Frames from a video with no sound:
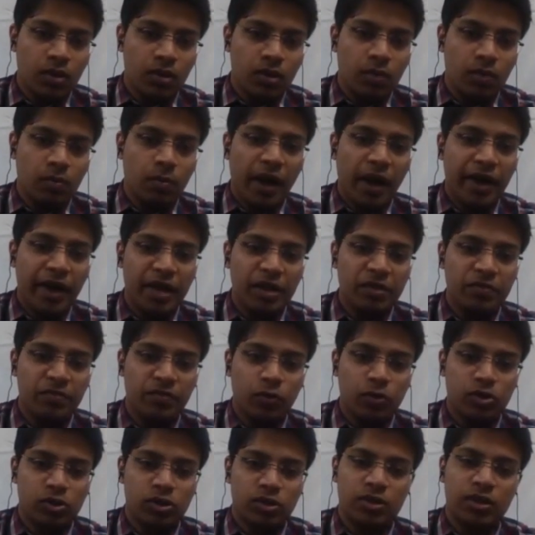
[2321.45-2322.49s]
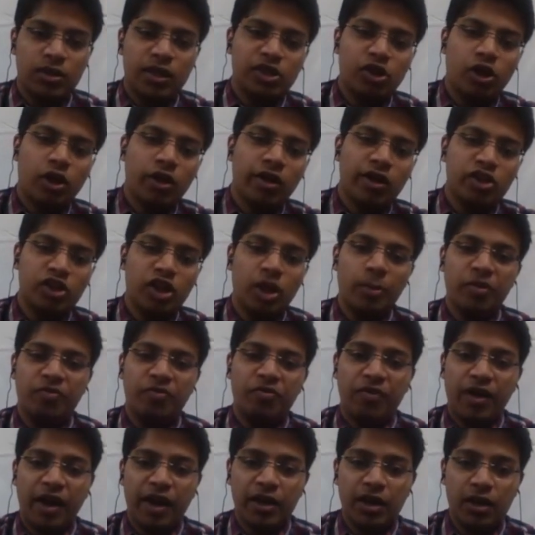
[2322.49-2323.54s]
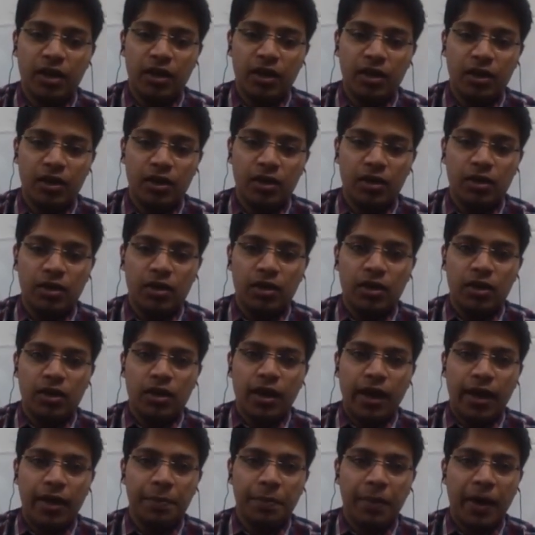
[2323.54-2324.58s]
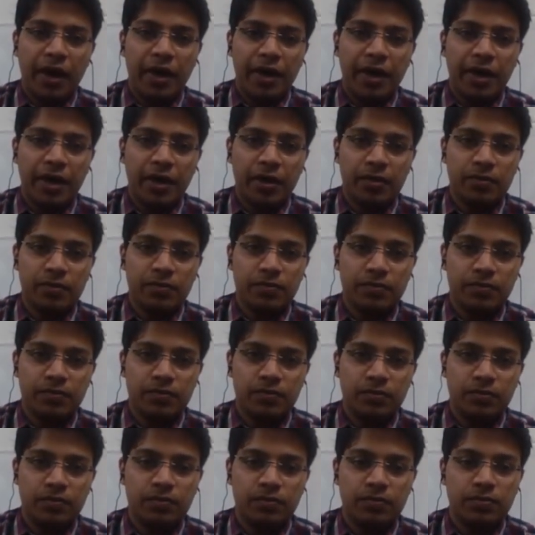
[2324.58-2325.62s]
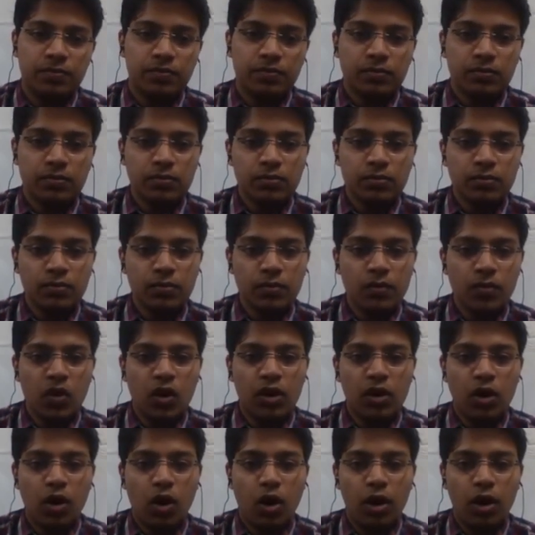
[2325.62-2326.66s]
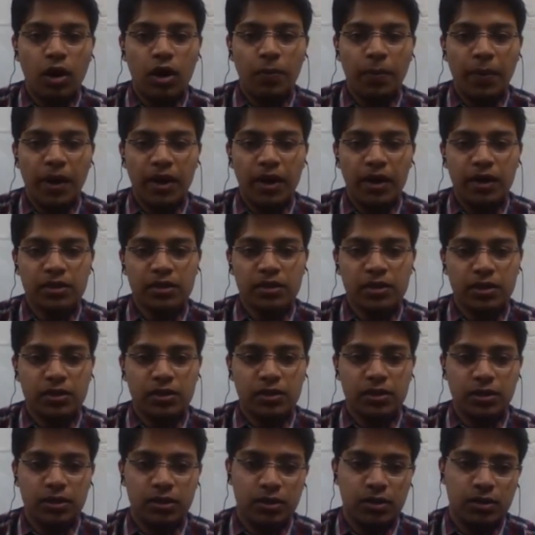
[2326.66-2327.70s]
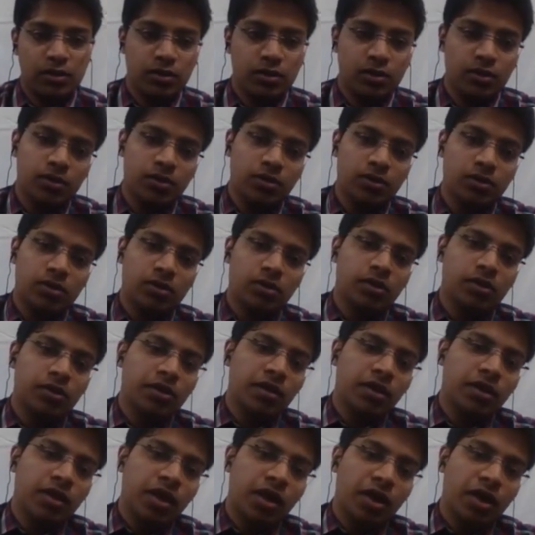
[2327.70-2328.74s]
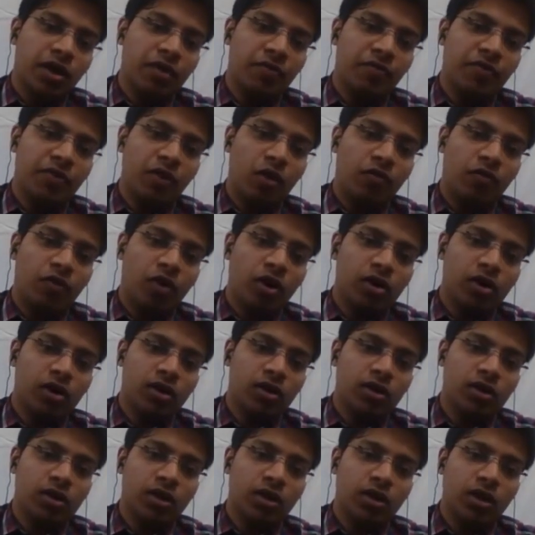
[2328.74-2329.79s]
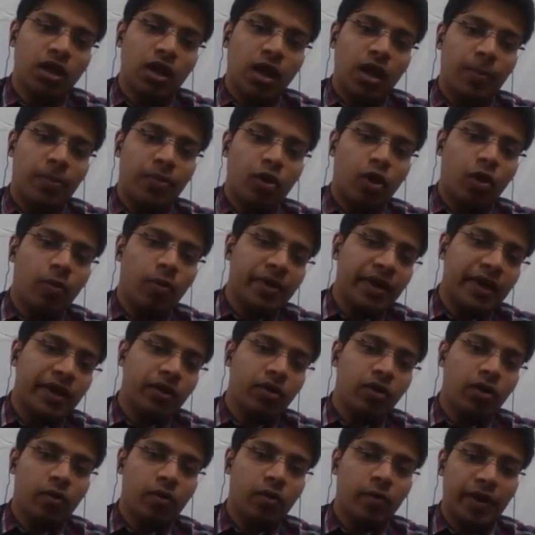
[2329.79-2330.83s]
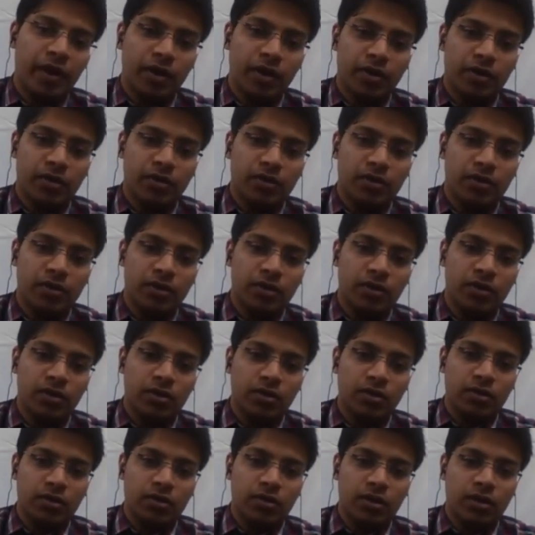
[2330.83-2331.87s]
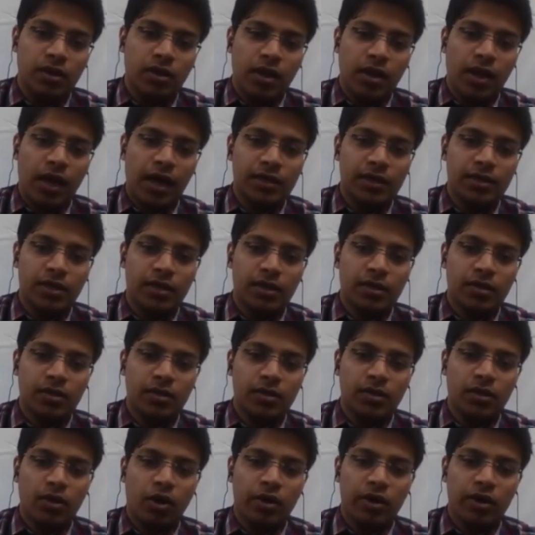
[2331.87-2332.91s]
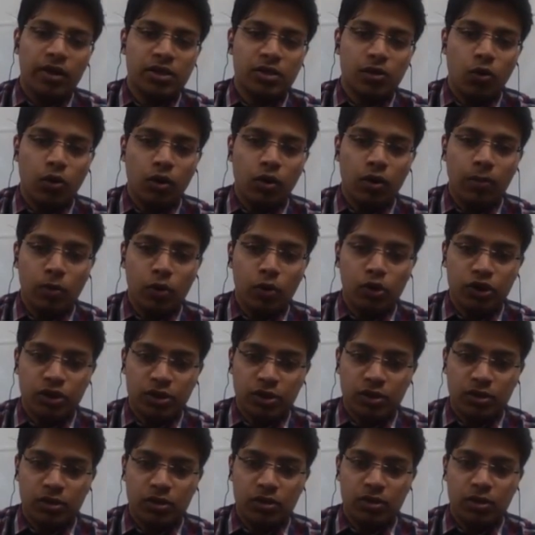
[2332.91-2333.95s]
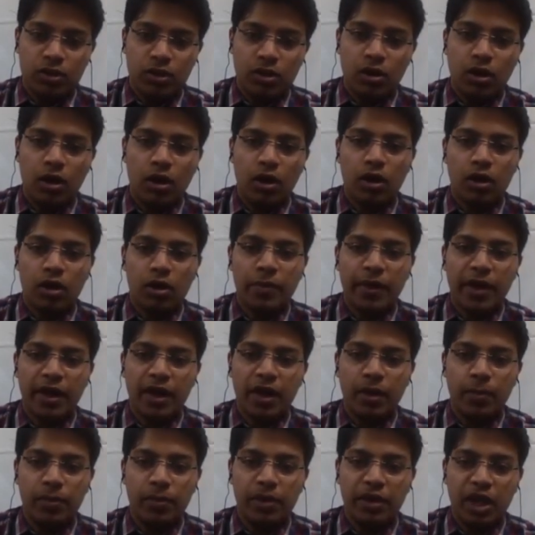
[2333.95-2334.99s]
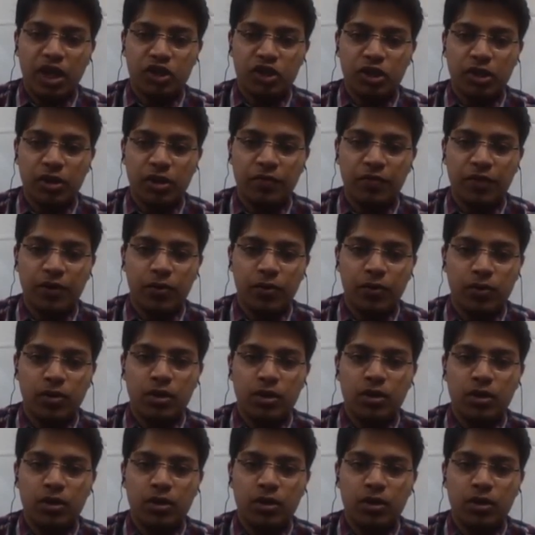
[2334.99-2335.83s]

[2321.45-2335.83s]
Binding force. Such order shall be final and binding on all parties concerned. Review of order. Appropriate government, either on its own motion or by an application review,